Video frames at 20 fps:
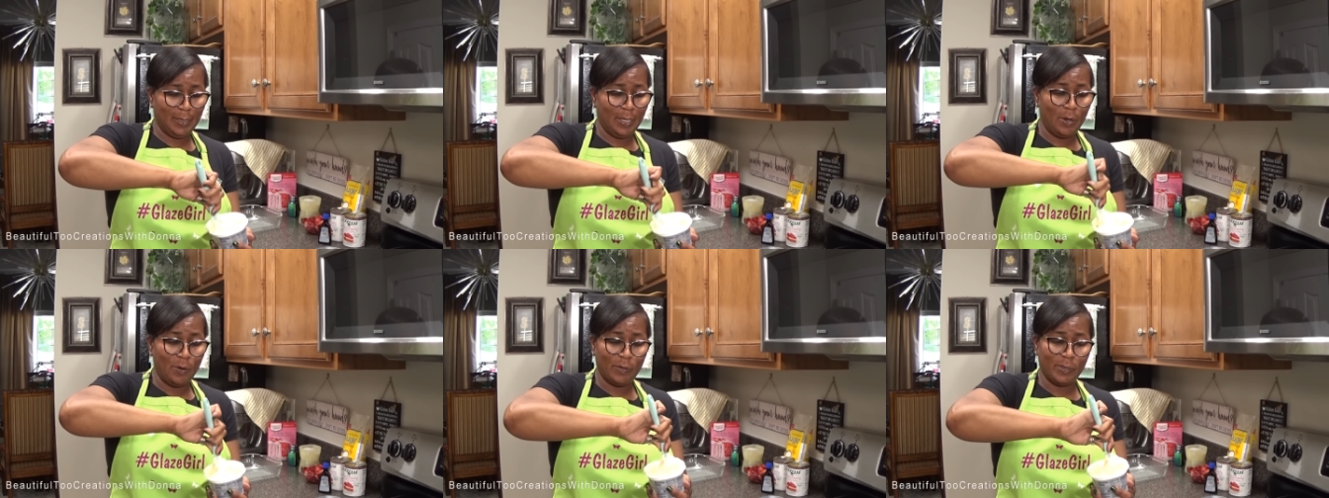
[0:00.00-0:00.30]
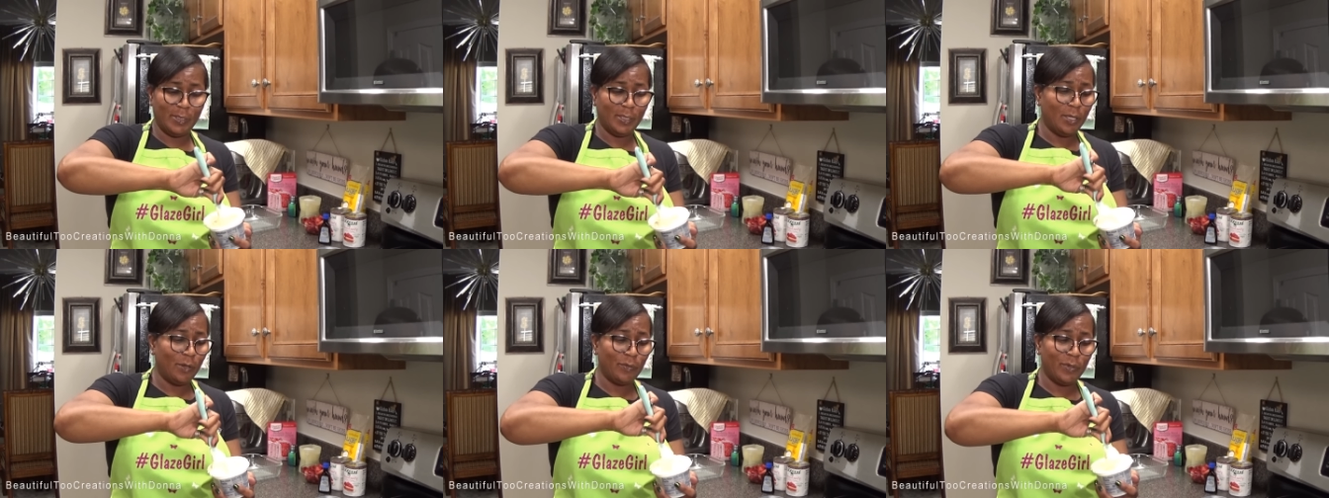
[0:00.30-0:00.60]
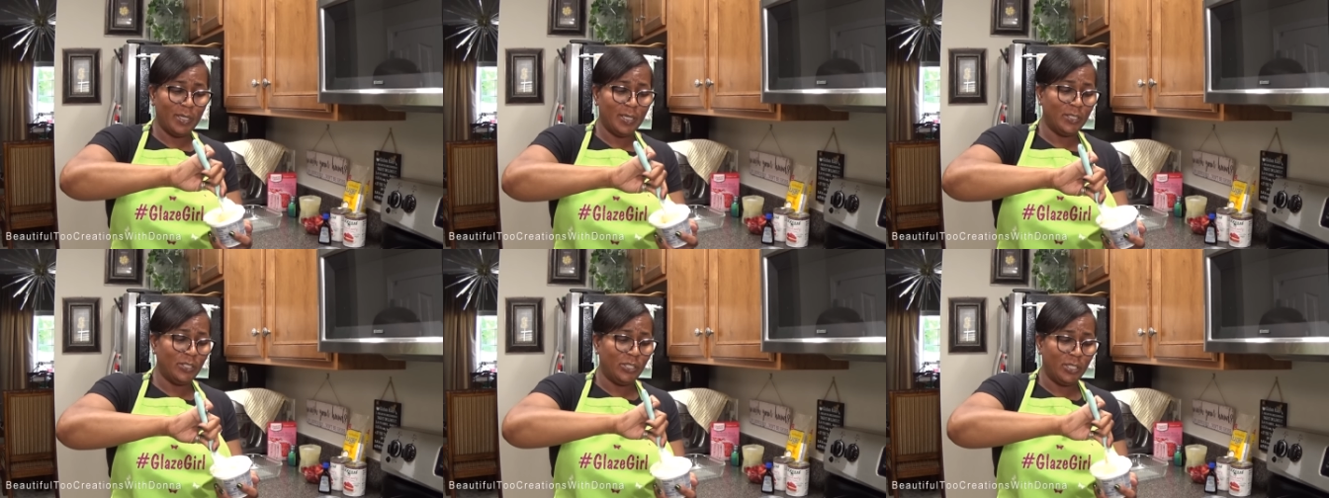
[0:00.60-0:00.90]
Long as
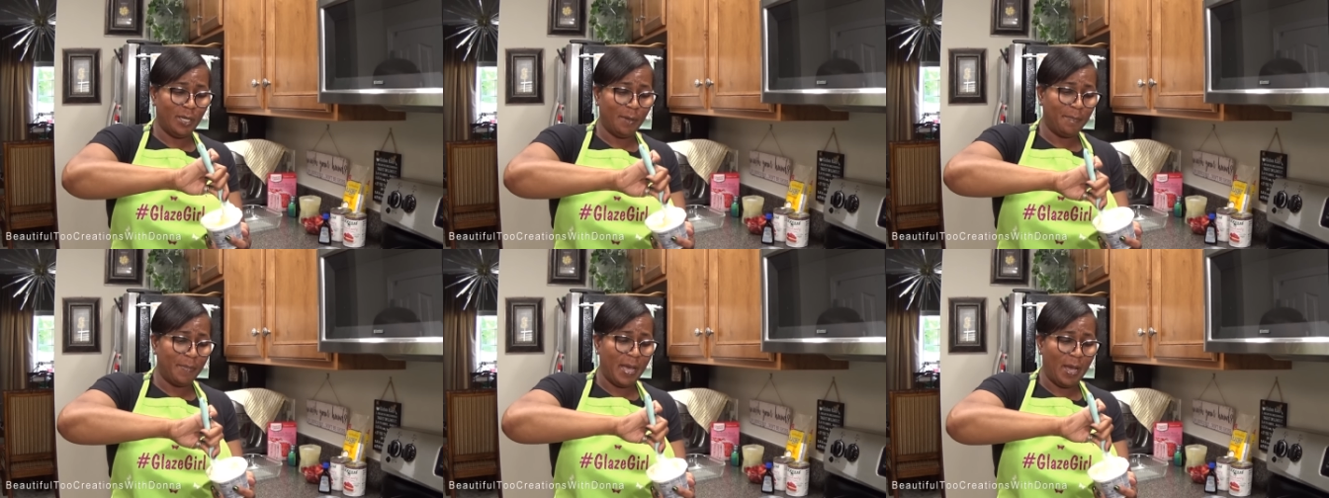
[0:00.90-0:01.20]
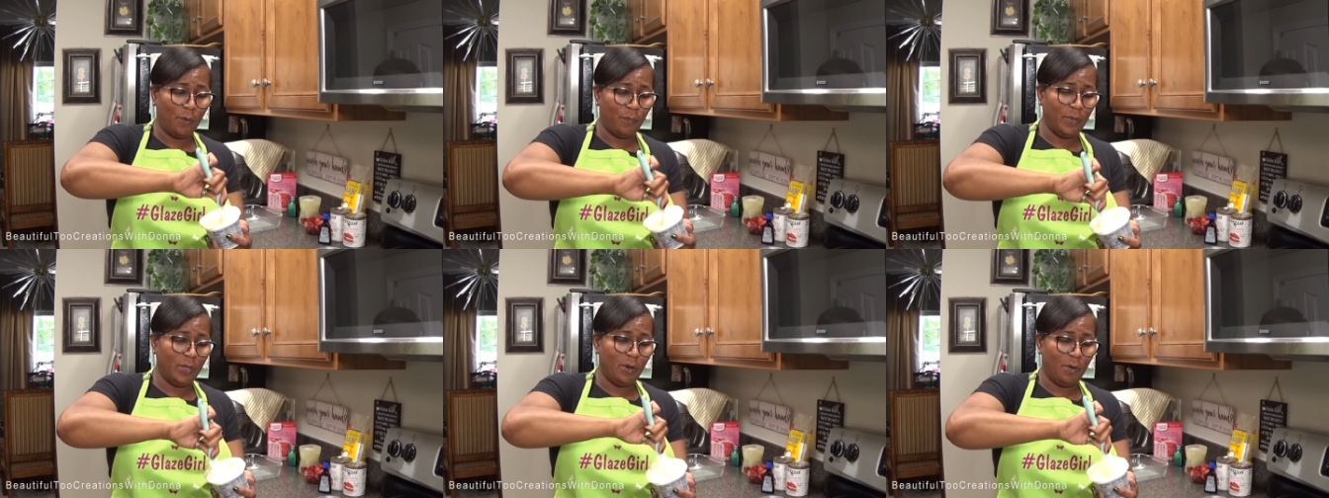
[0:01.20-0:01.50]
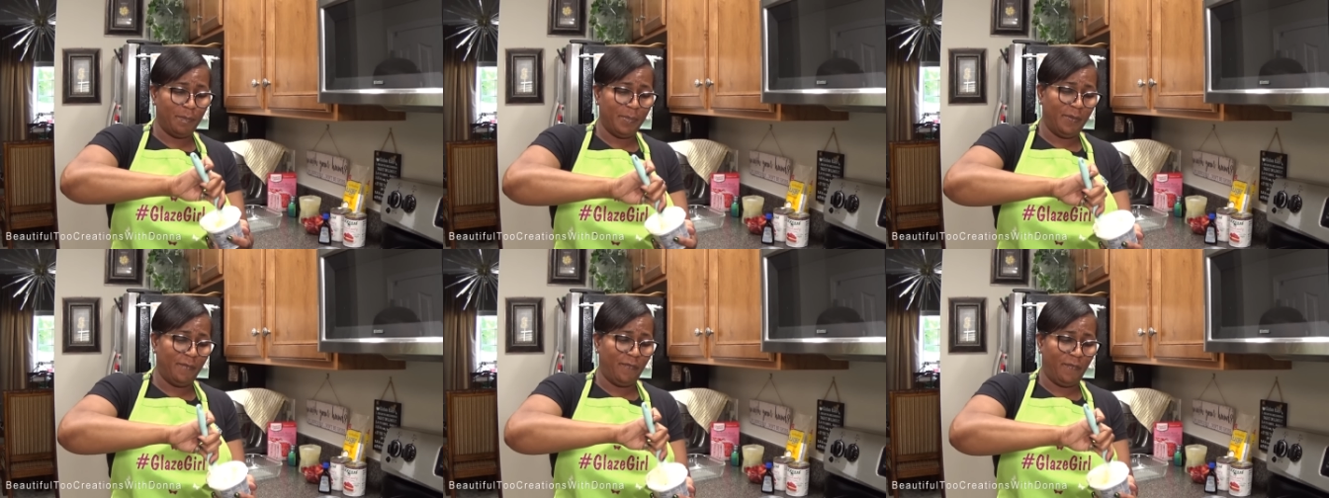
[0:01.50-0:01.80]
don't none jump out, we're
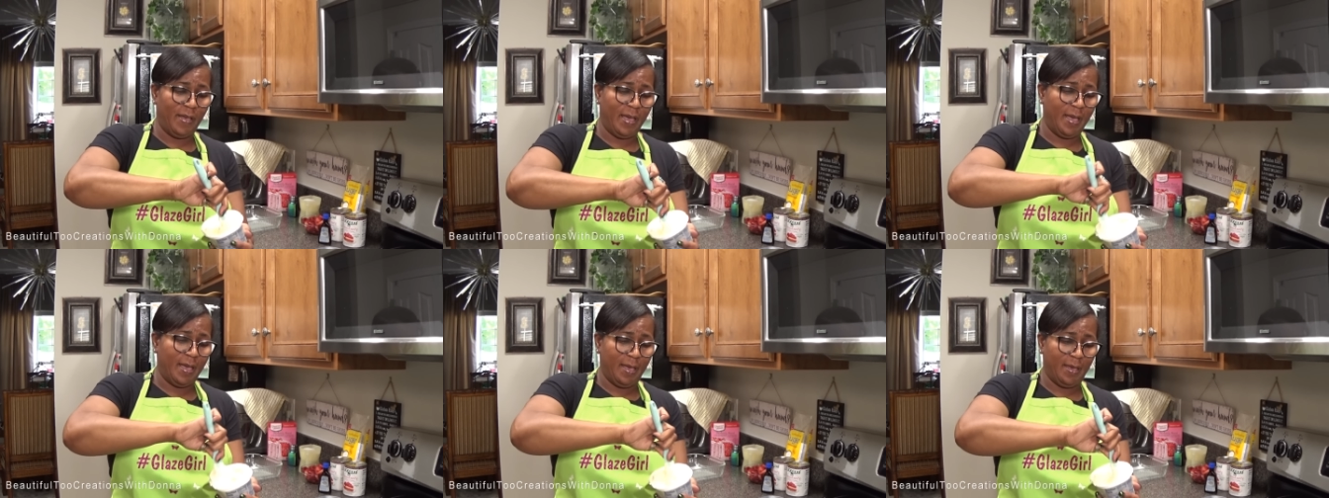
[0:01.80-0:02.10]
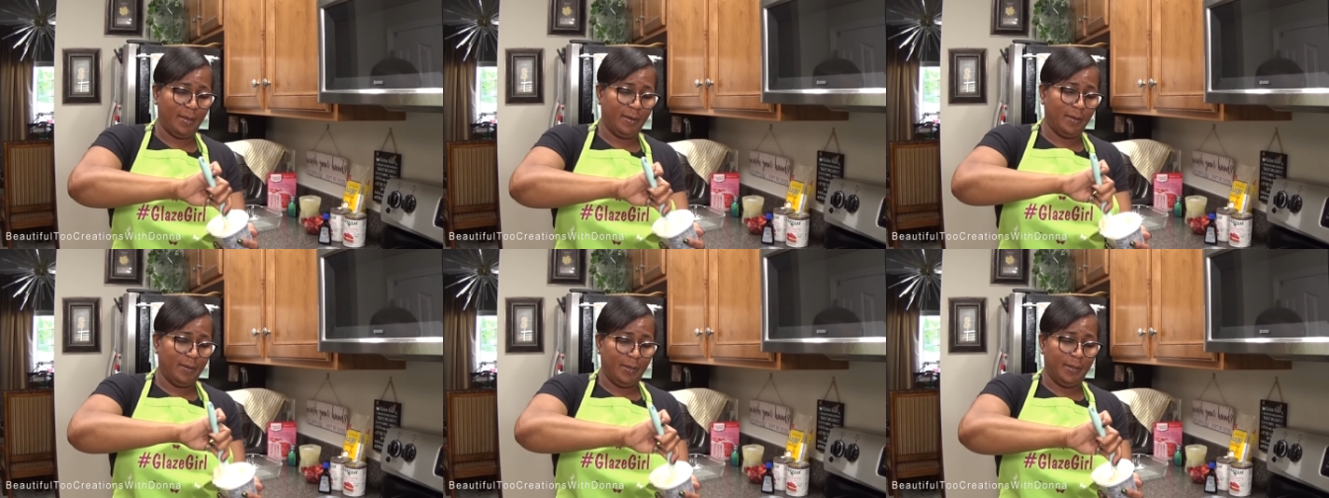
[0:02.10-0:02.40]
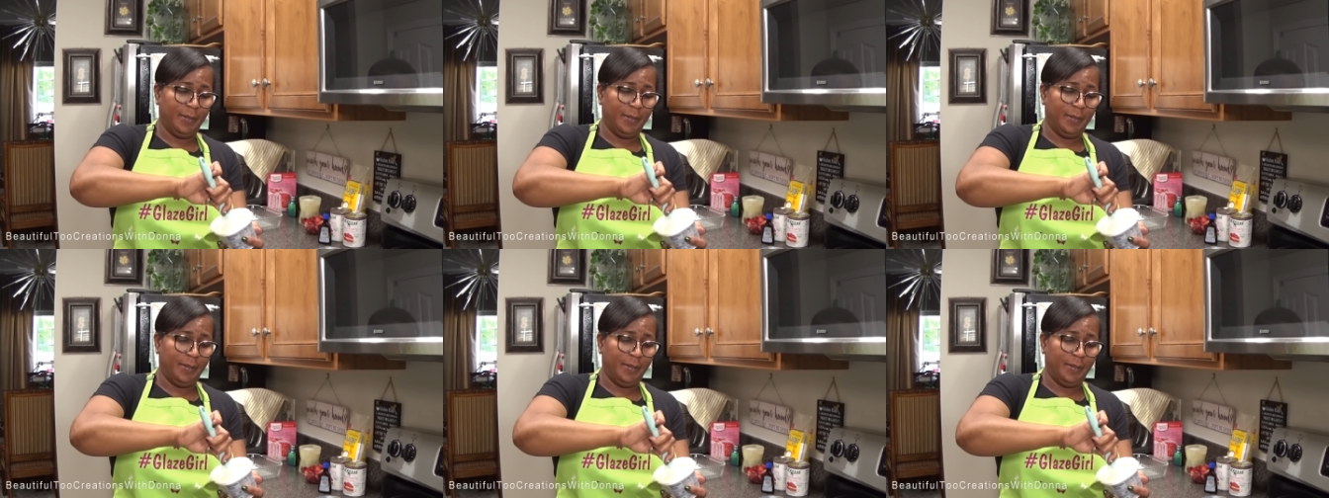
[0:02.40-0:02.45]
going to be fine.